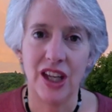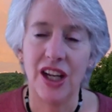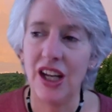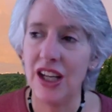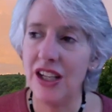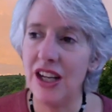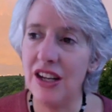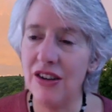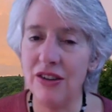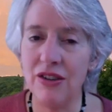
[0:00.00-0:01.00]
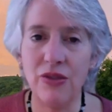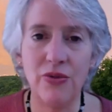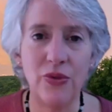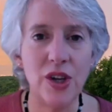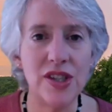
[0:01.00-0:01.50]
And I can hear the
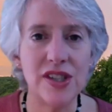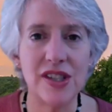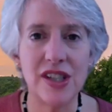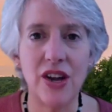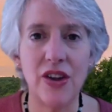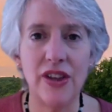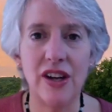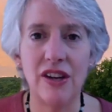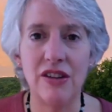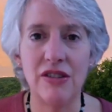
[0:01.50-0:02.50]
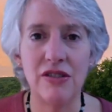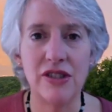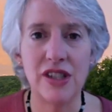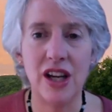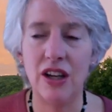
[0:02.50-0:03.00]
voices out there
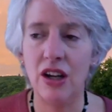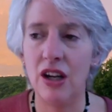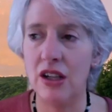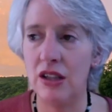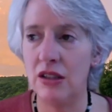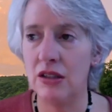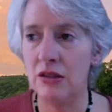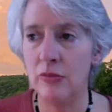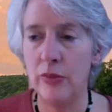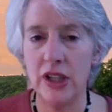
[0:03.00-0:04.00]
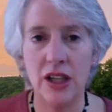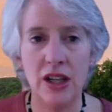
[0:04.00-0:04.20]
saying, oh, but